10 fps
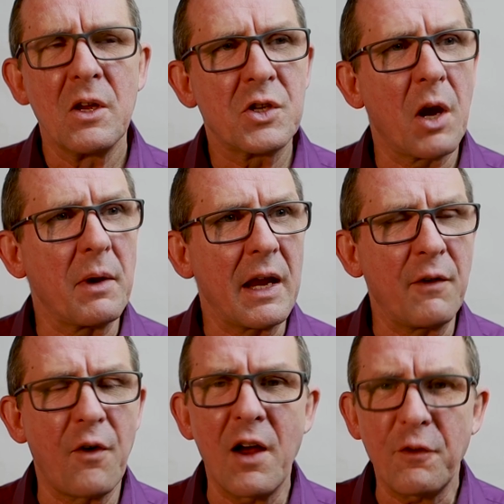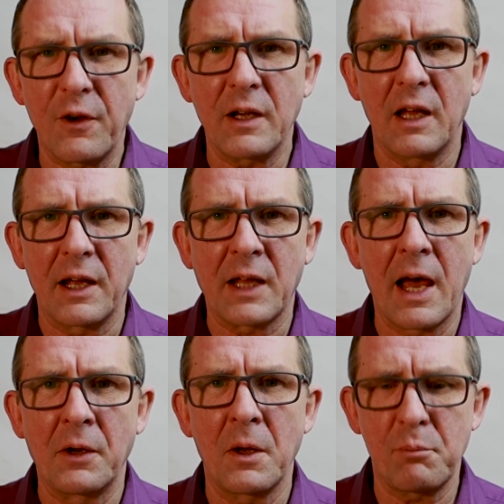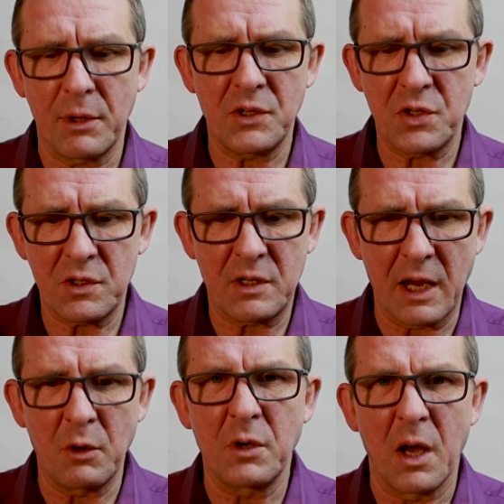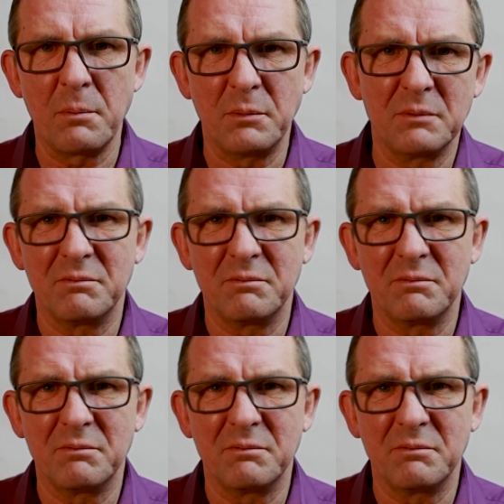So if I feel like that, and I'm pretty skilled up,